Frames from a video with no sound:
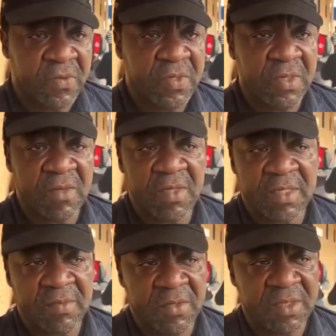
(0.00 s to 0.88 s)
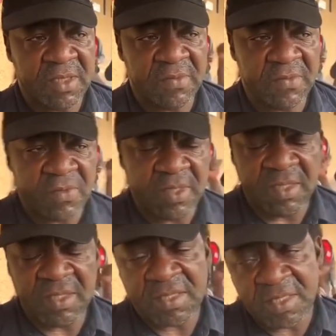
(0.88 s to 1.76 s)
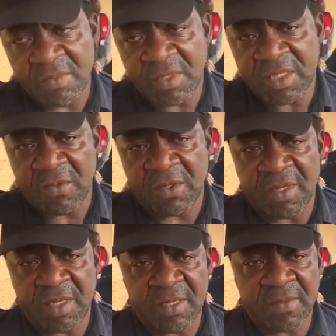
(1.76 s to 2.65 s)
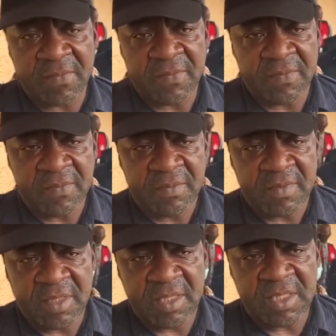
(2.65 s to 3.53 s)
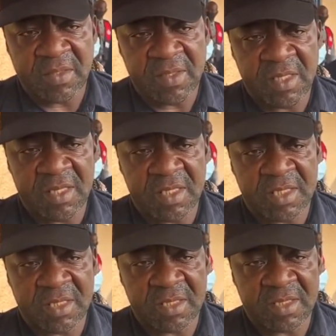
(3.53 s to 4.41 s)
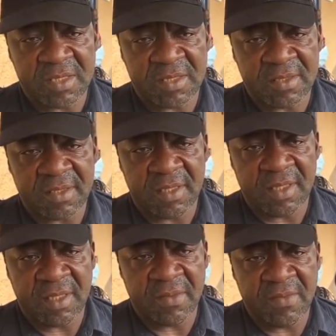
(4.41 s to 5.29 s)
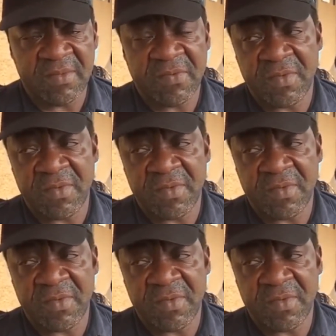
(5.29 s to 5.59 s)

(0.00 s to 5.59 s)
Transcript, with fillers: We don't want to talk about him. We see him as a warrior. Initially, when he got shot, we